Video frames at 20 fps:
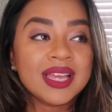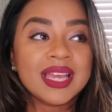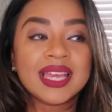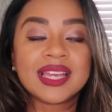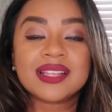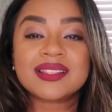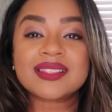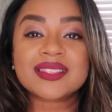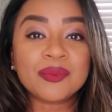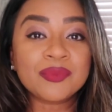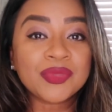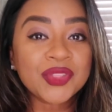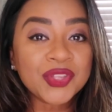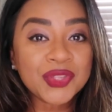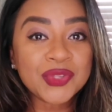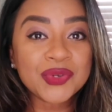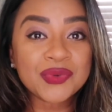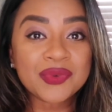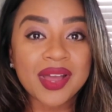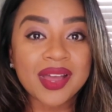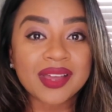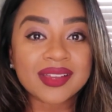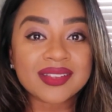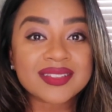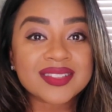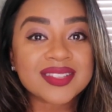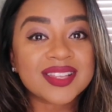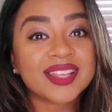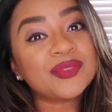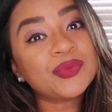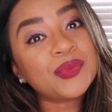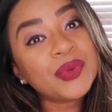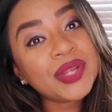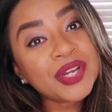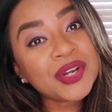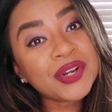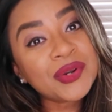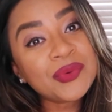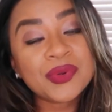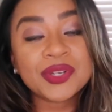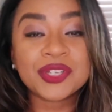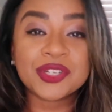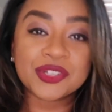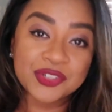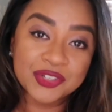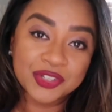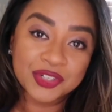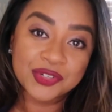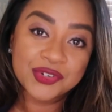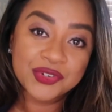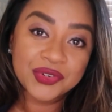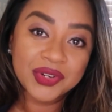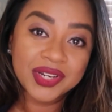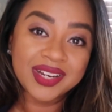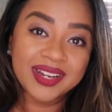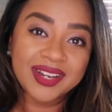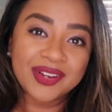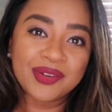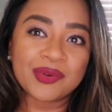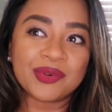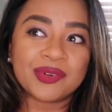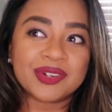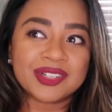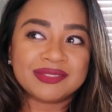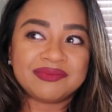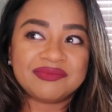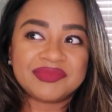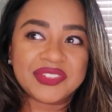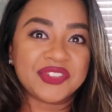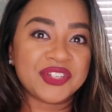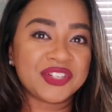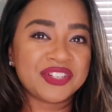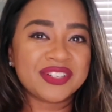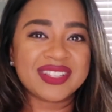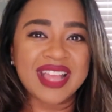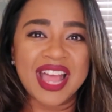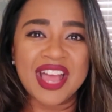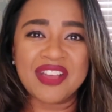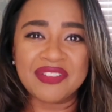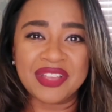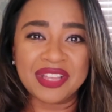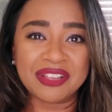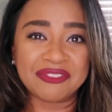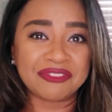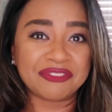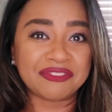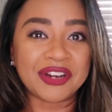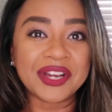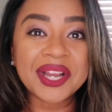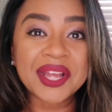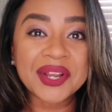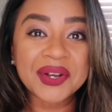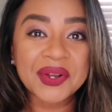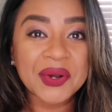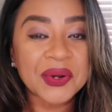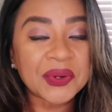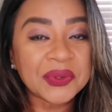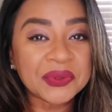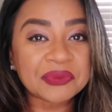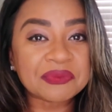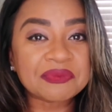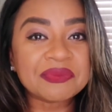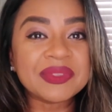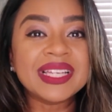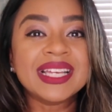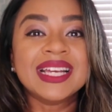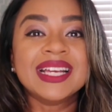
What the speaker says: It's something you guys can wear when you're trick-or-treating or if you're just having fun at home.